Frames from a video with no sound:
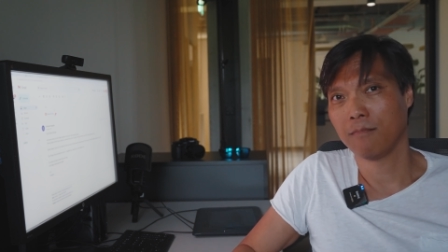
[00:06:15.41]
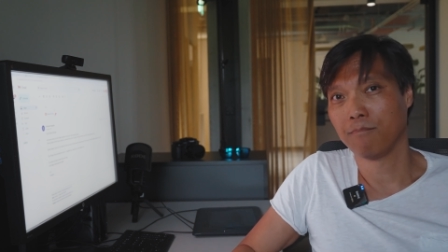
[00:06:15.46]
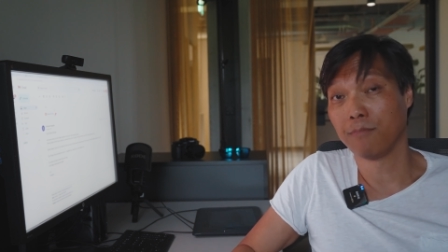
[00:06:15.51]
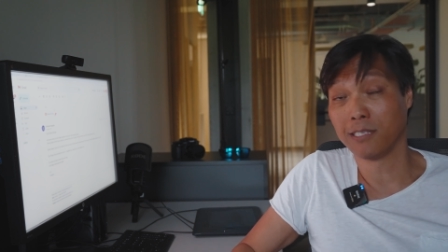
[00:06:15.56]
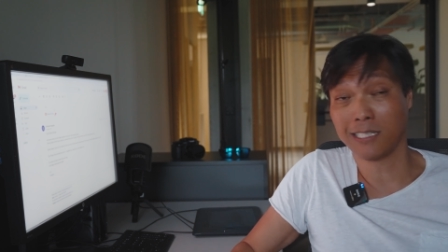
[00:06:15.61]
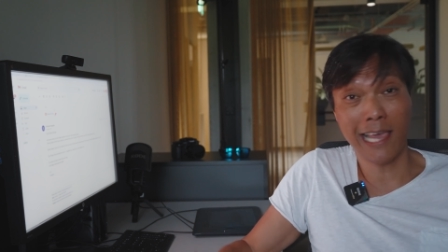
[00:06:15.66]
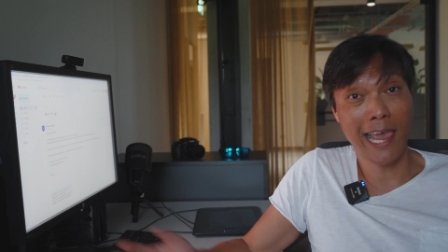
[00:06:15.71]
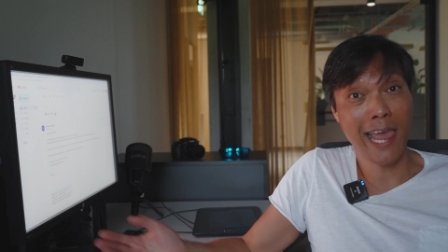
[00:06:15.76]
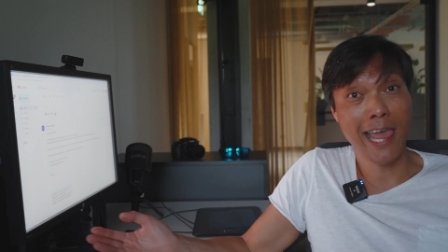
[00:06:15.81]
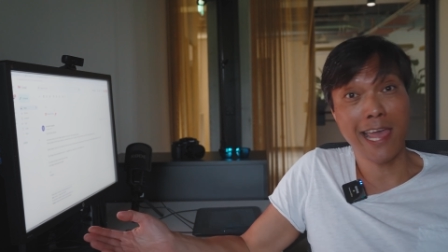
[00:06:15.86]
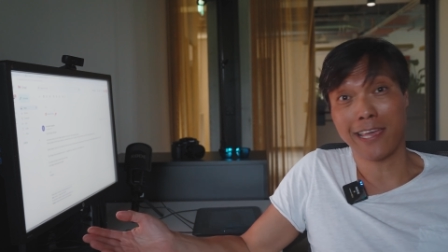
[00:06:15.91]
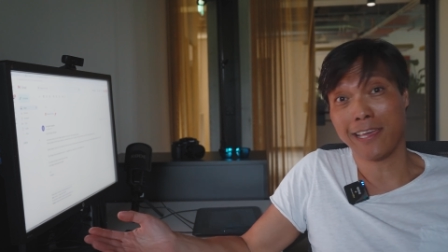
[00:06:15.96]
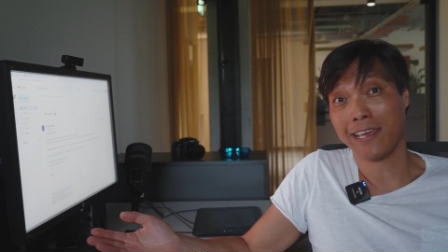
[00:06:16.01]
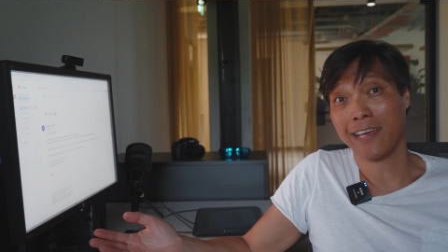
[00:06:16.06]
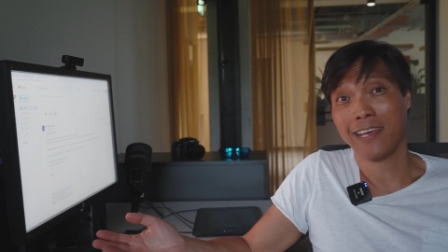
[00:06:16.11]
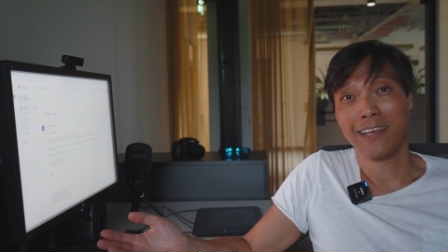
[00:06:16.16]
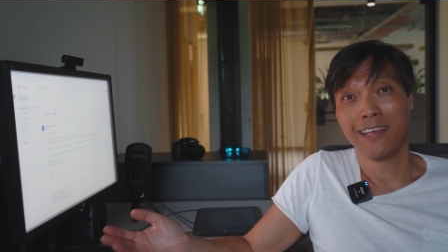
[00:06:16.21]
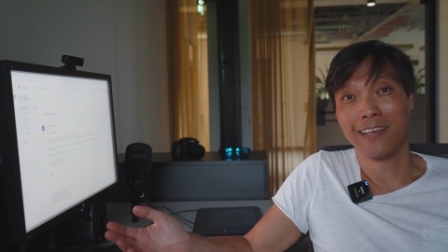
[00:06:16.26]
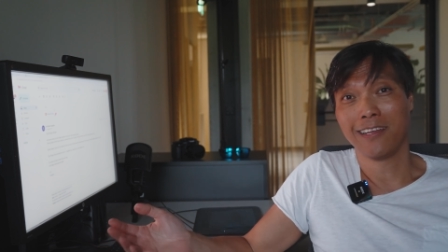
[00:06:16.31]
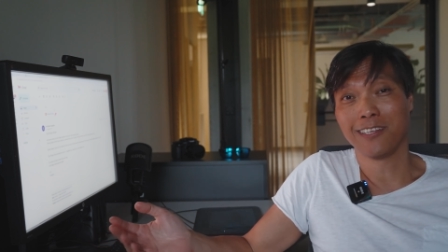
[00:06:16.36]
But
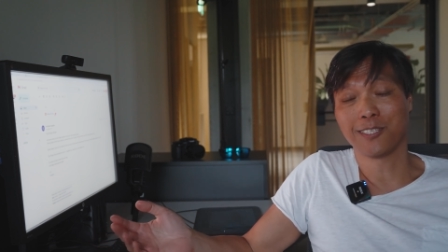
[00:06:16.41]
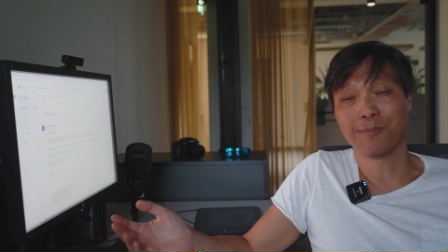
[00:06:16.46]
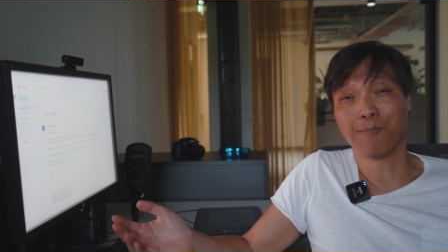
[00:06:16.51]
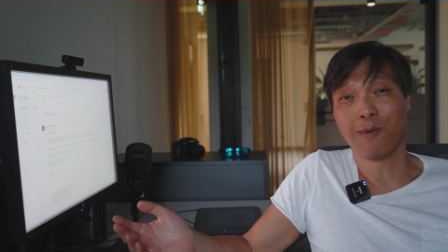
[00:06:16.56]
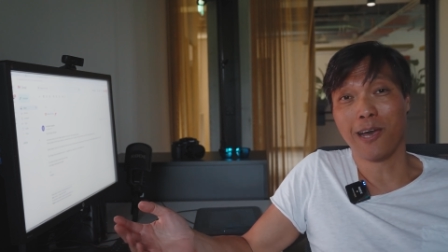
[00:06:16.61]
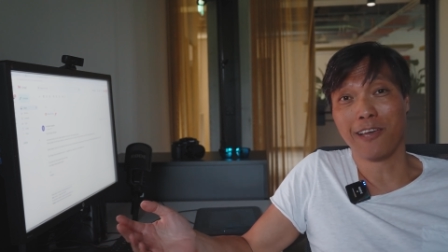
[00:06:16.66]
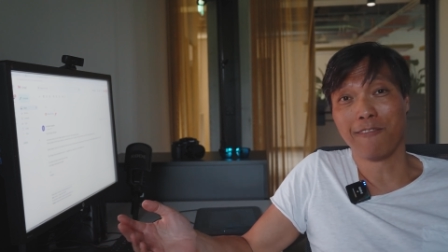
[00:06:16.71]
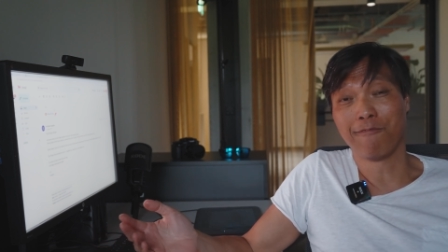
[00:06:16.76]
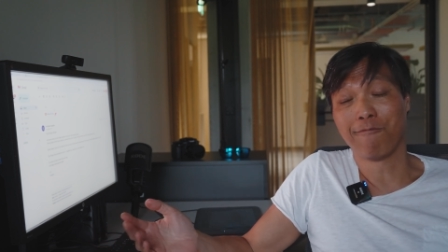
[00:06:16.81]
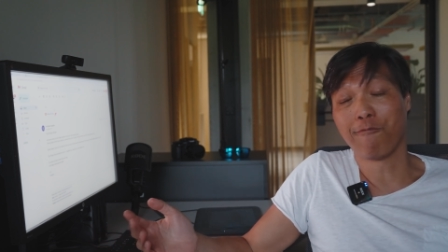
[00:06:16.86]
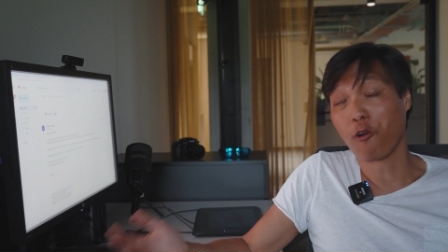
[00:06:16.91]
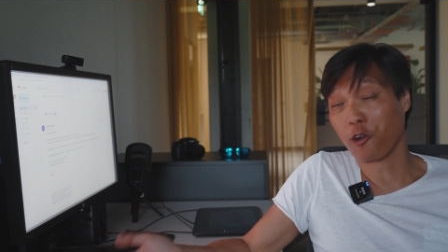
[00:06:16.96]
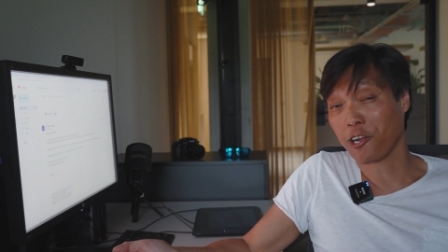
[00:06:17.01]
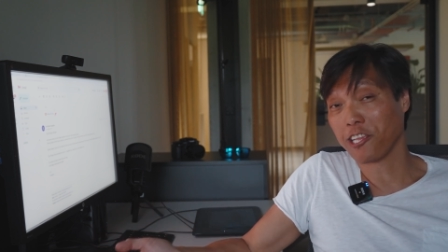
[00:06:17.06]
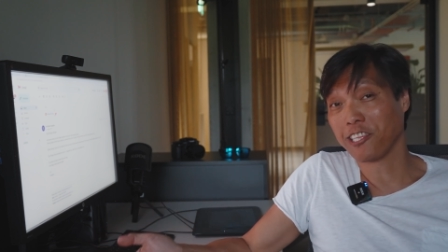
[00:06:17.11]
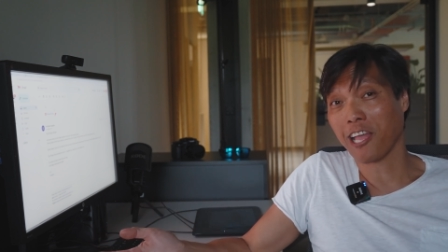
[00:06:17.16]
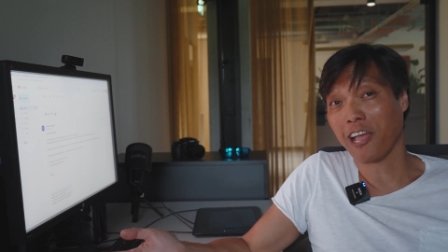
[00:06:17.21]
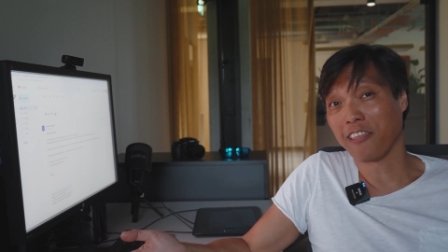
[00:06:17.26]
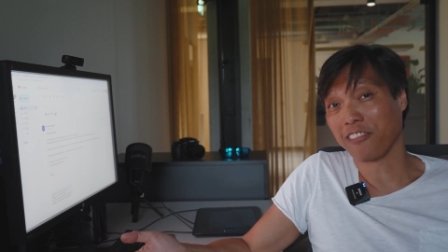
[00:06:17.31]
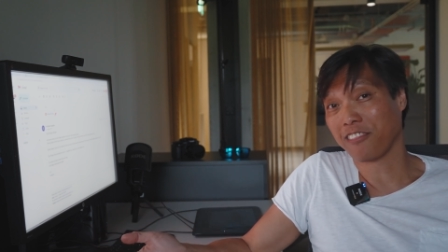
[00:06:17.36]
hey, it's my
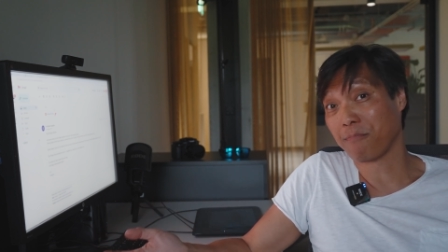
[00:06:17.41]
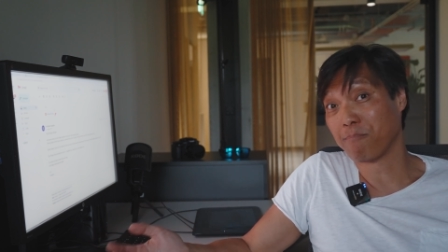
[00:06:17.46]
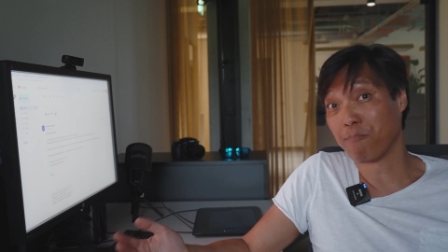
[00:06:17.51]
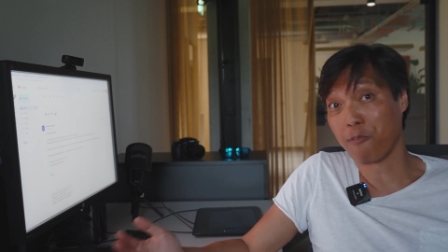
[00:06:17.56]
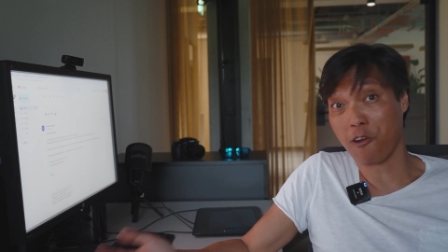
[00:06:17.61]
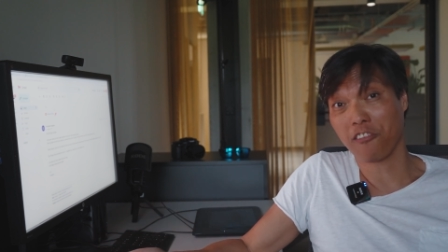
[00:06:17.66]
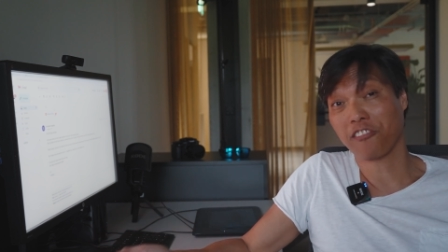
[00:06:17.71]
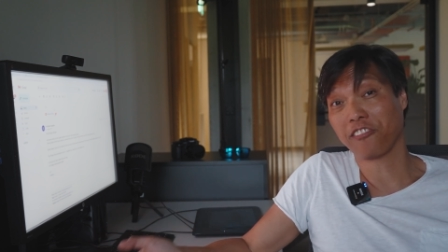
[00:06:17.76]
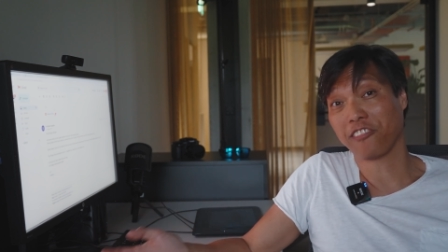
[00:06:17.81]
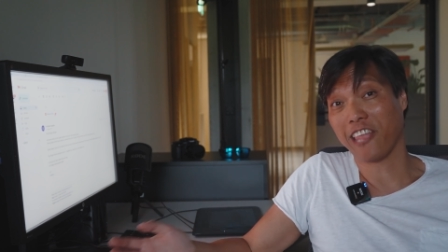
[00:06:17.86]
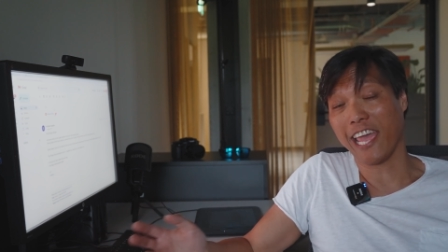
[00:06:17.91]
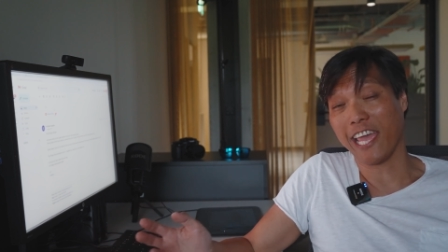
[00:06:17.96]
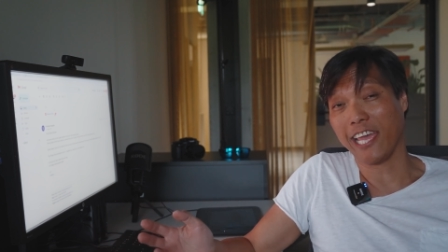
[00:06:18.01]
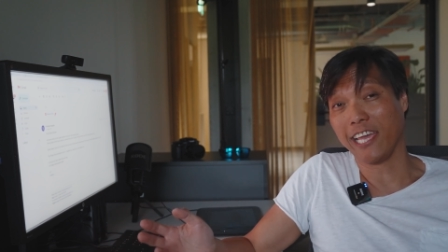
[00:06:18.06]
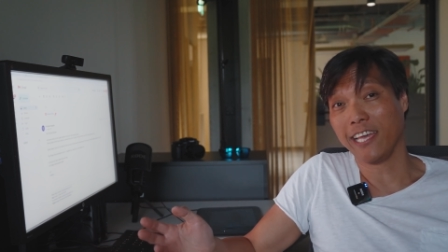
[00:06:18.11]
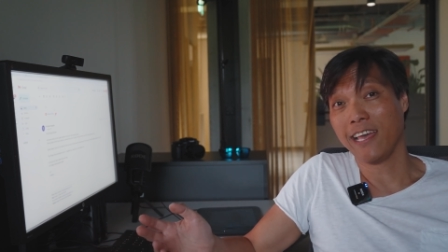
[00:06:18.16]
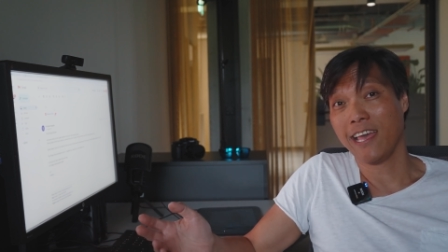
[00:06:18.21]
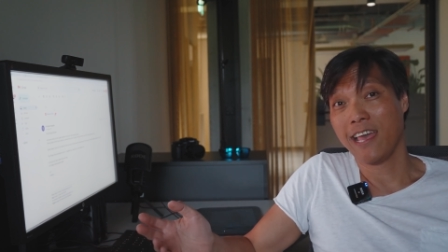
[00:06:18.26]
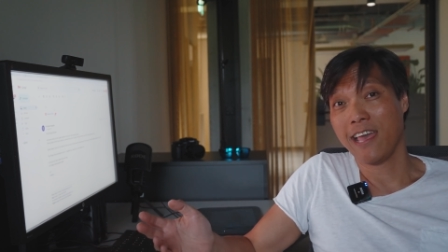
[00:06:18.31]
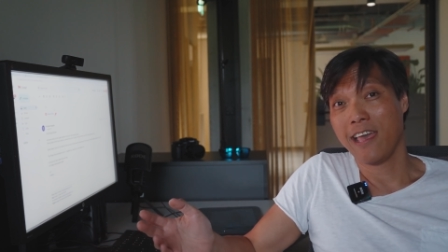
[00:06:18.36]
49th
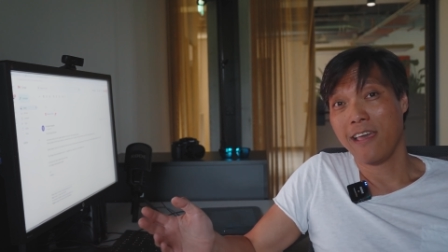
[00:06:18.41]
birthday.